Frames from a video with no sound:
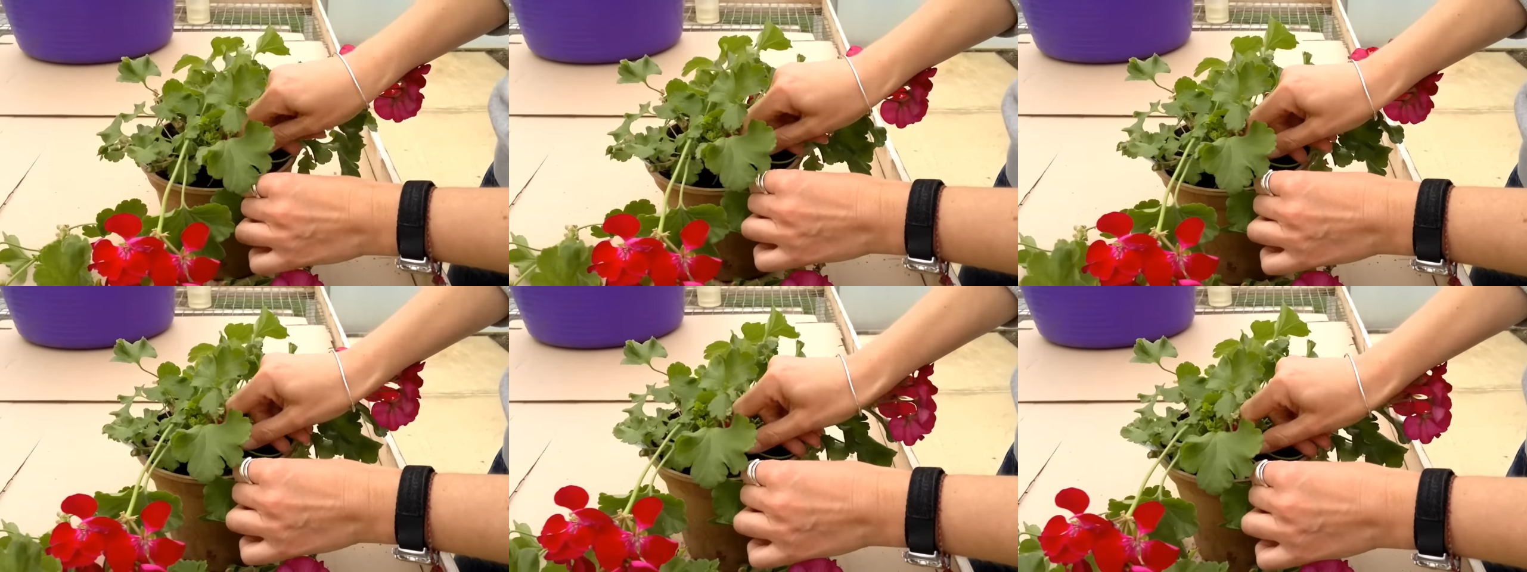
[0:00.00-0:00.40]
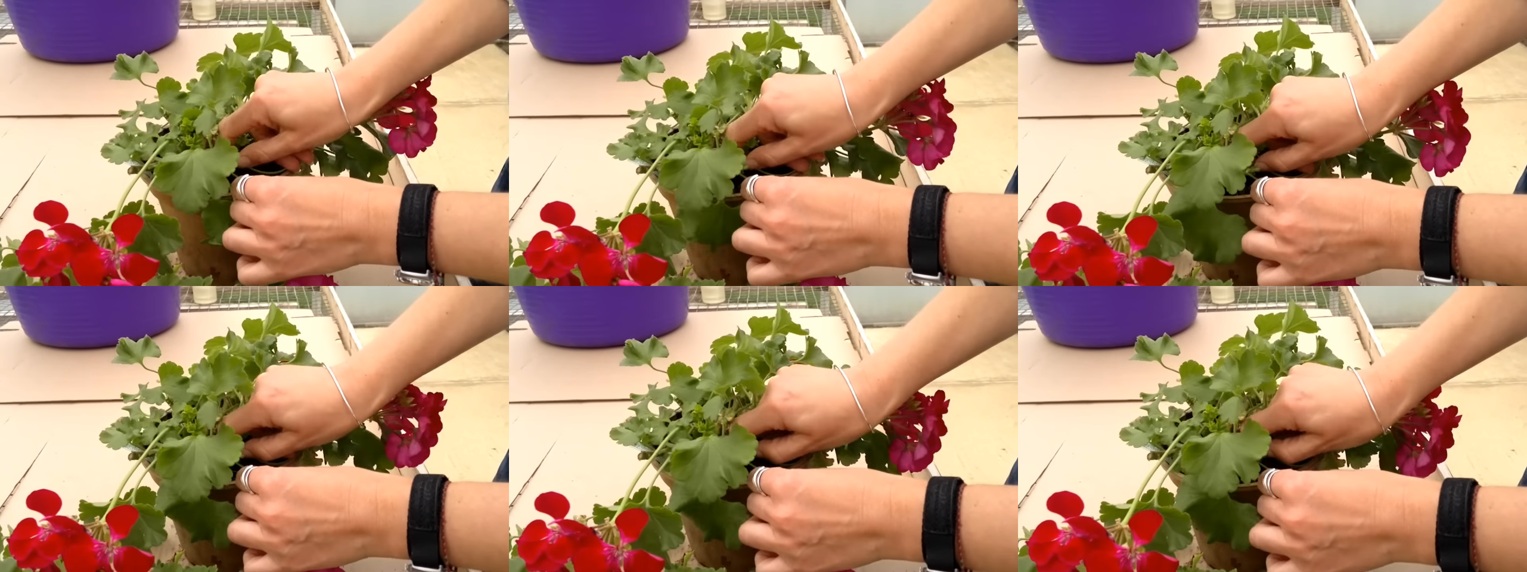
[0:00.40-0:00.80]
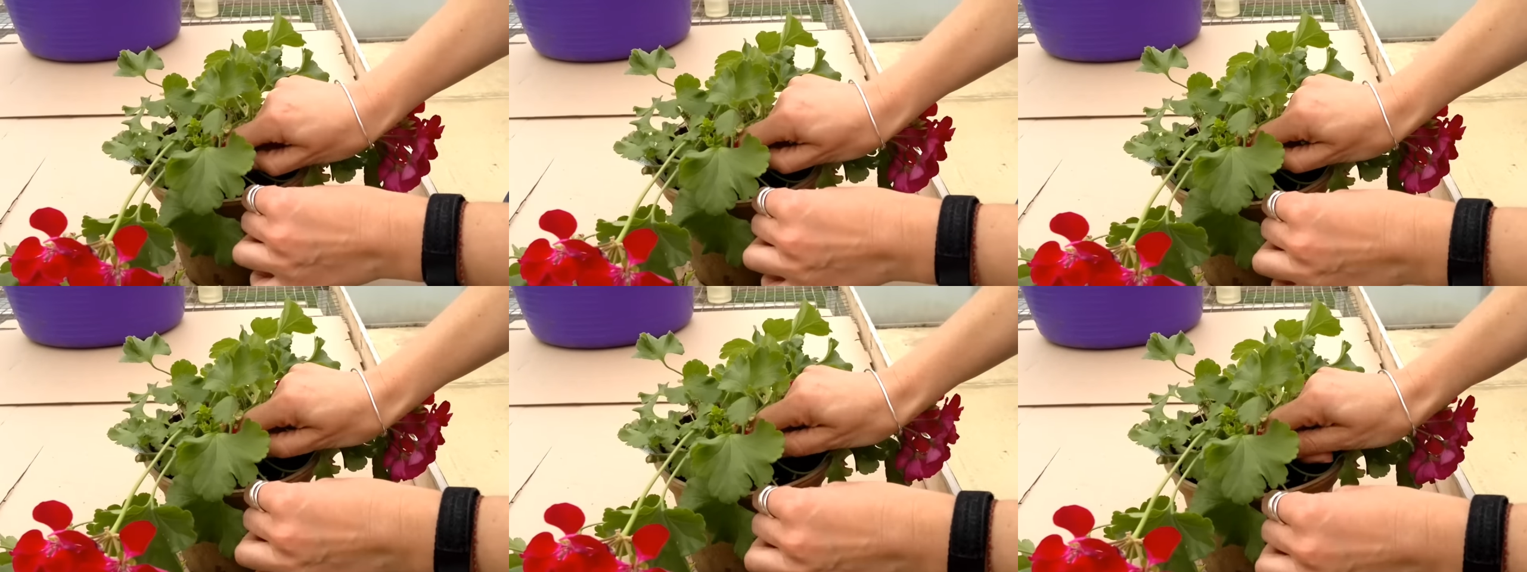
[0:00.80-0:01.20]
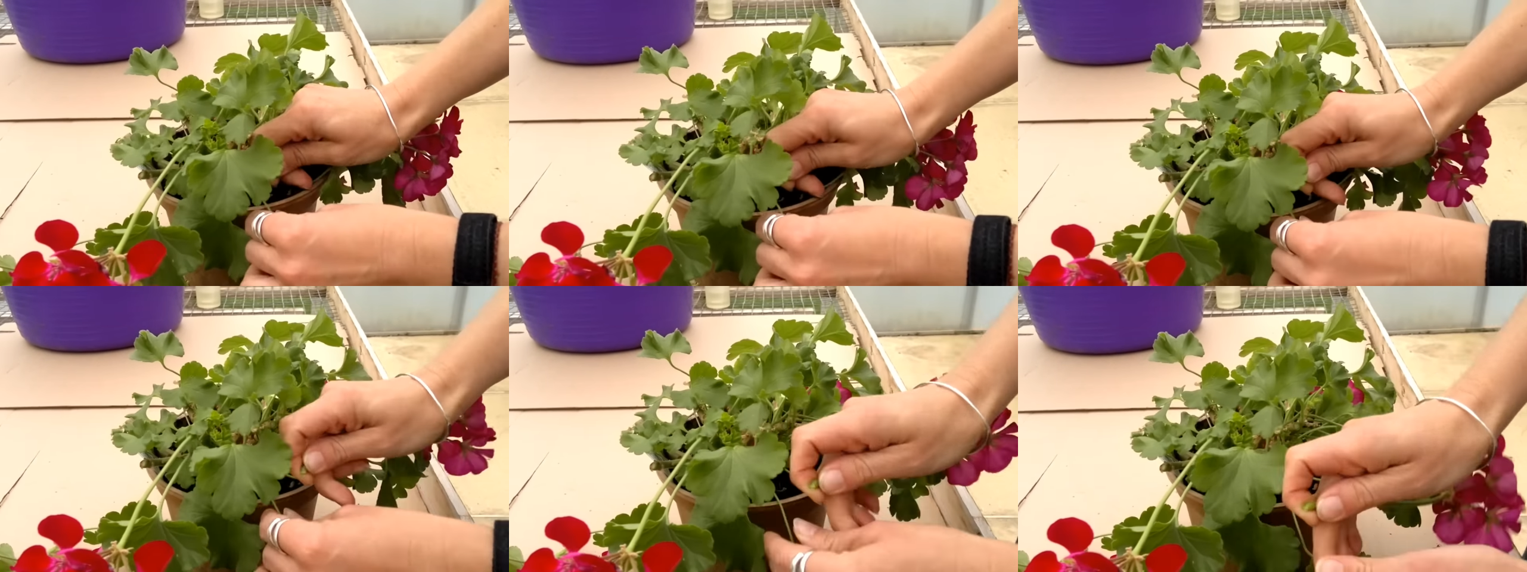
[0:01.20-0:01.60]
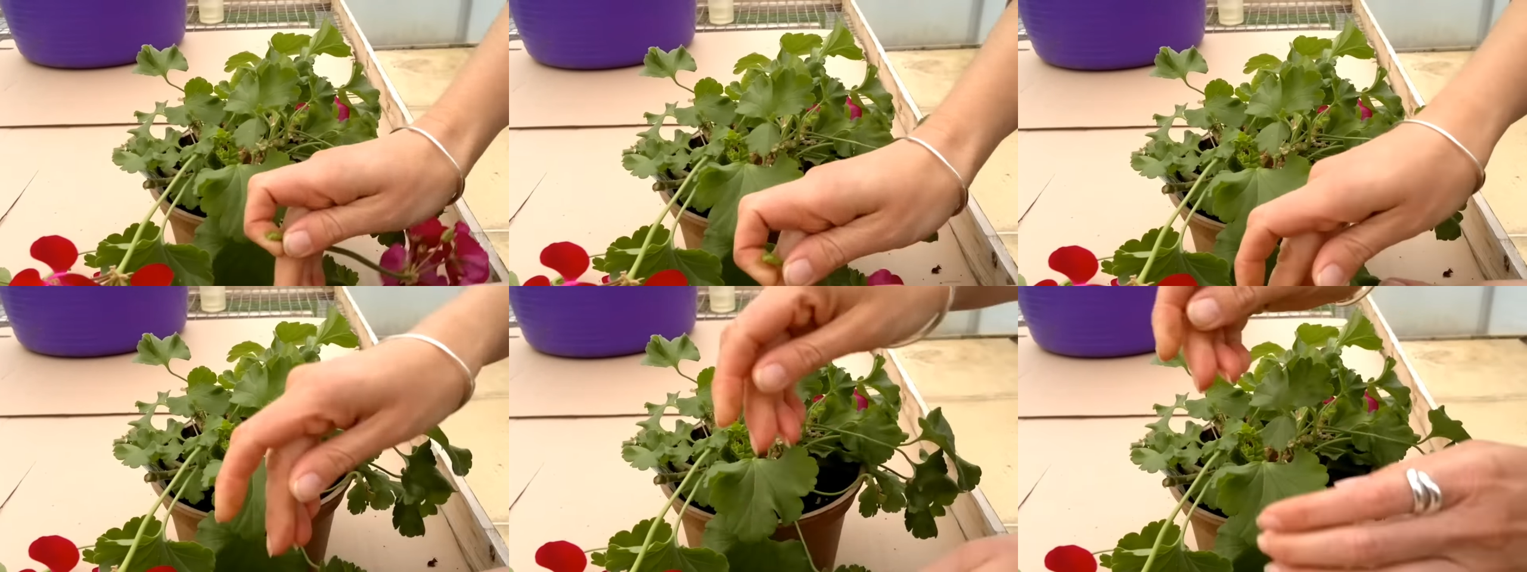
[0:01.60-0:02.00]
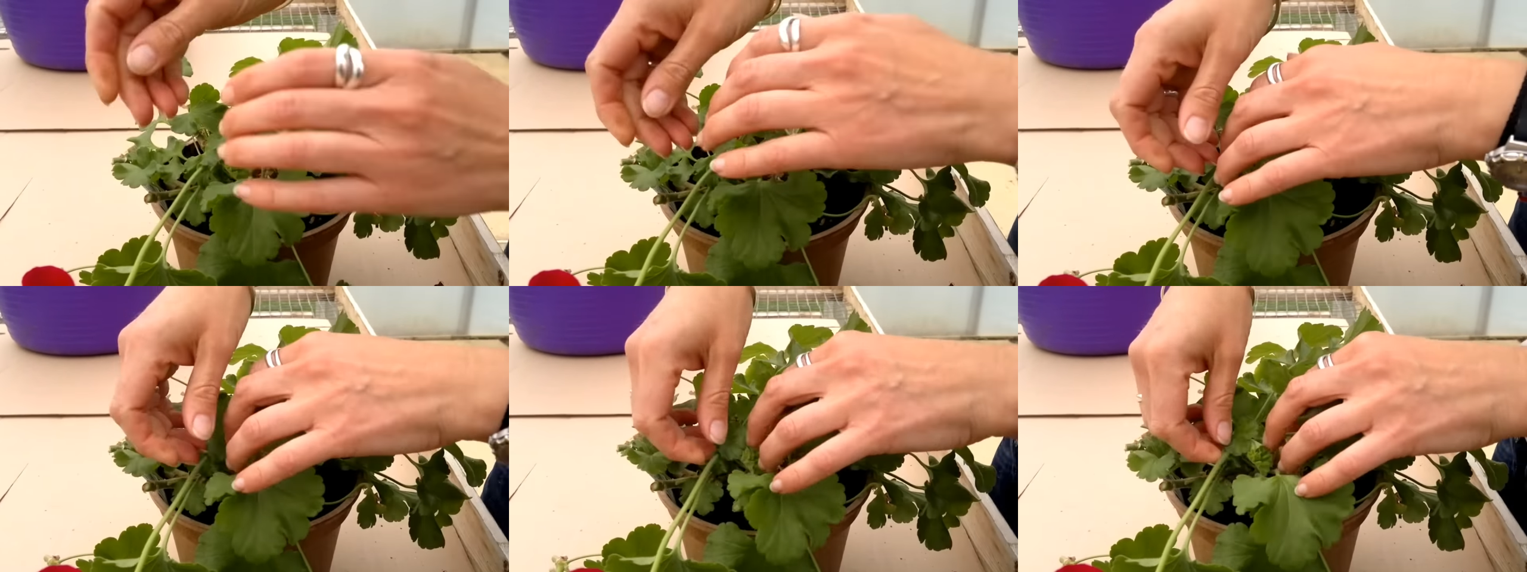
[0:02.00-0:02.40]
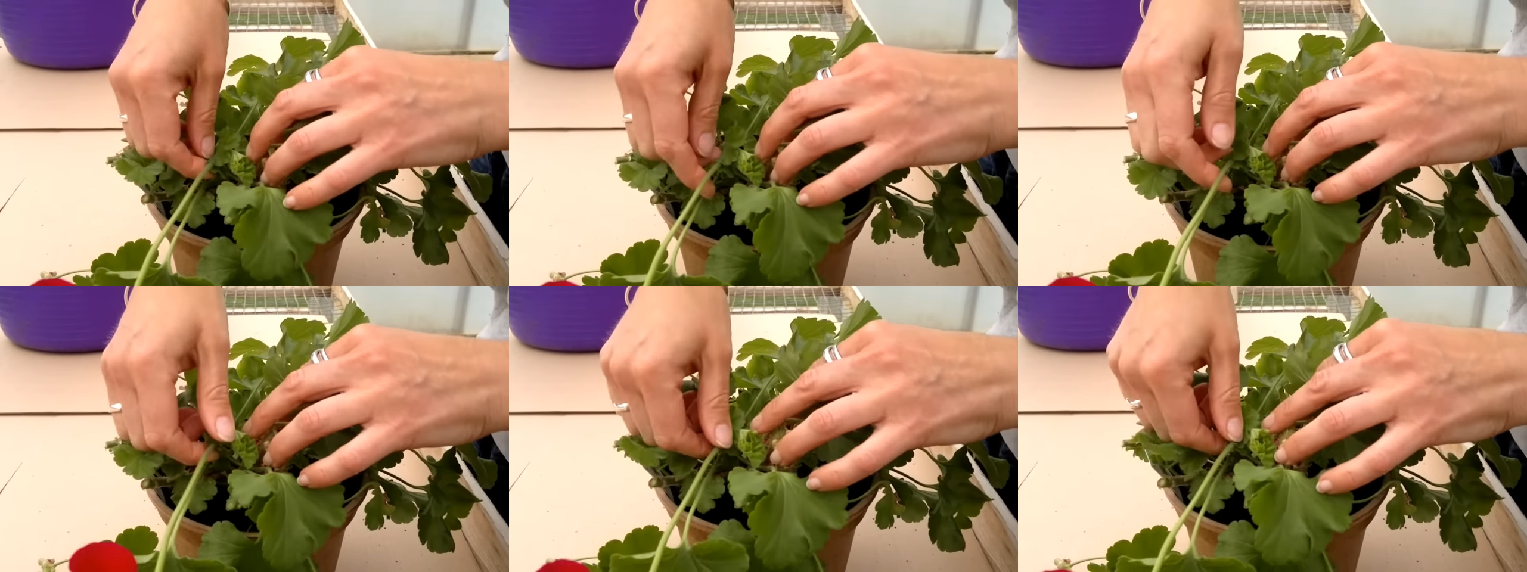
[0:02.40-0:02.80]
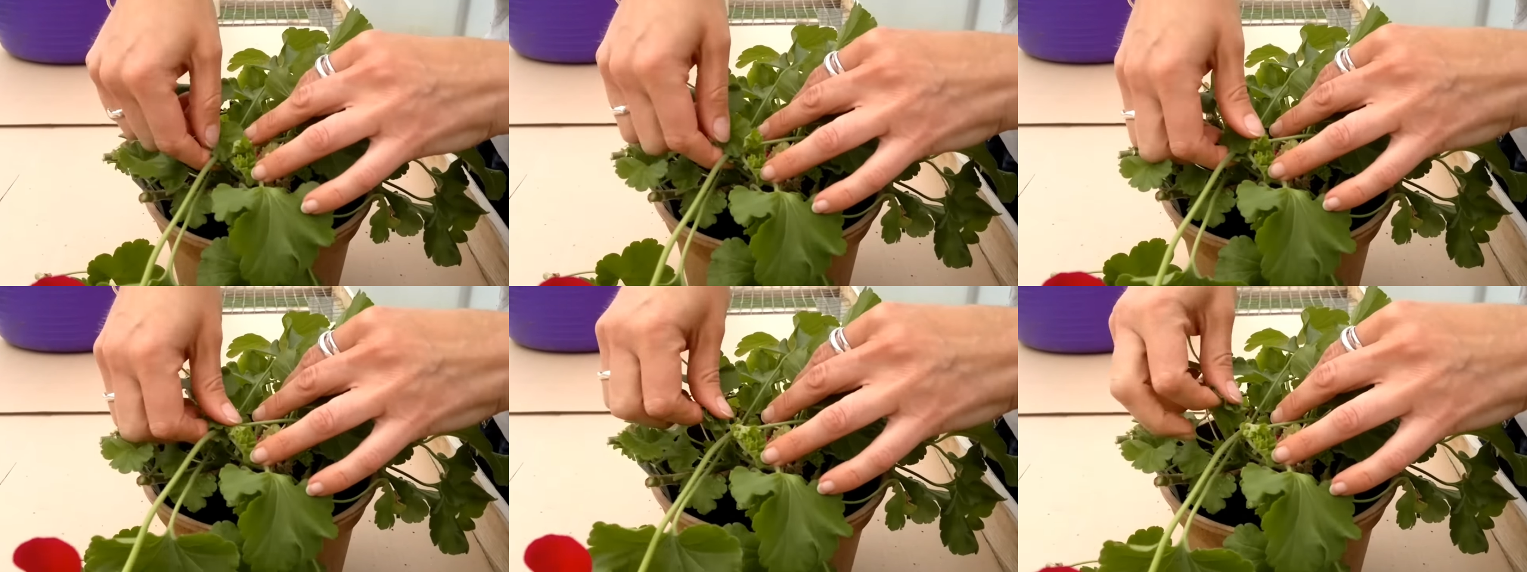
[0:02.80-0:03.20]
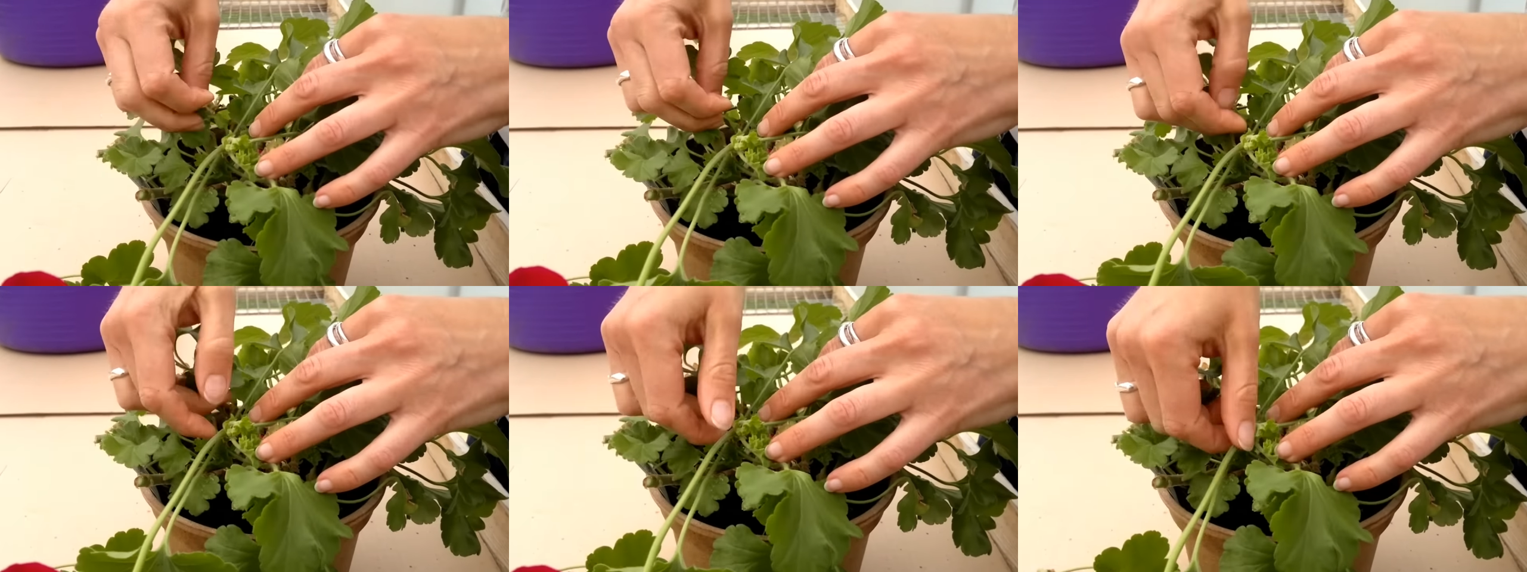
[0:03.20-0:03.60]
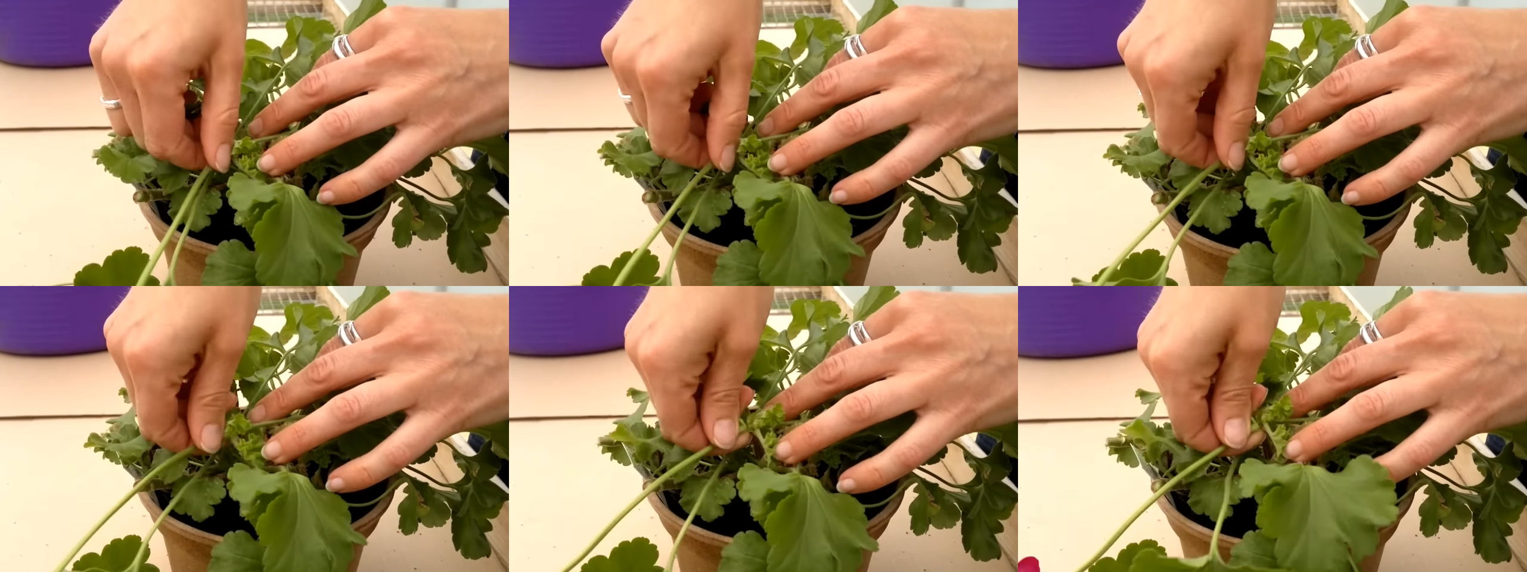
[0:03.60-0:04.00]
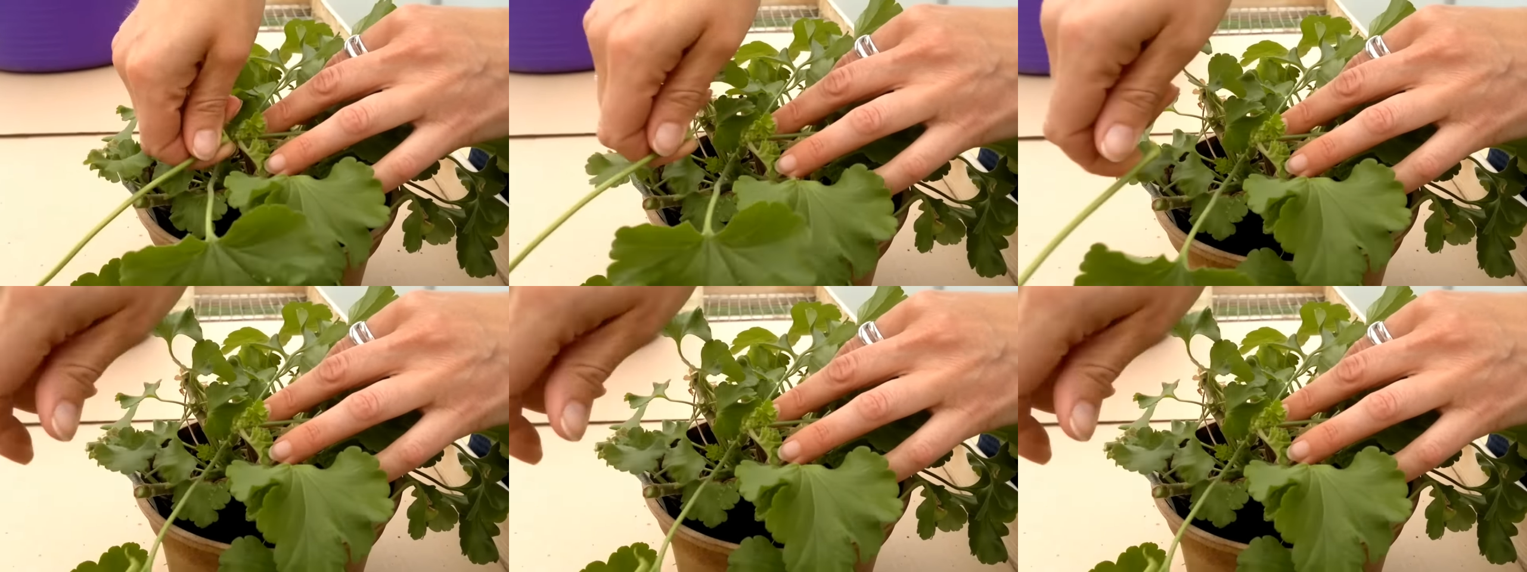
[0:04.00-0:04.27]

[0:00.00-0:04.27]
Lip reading: [unreadable: no face in view]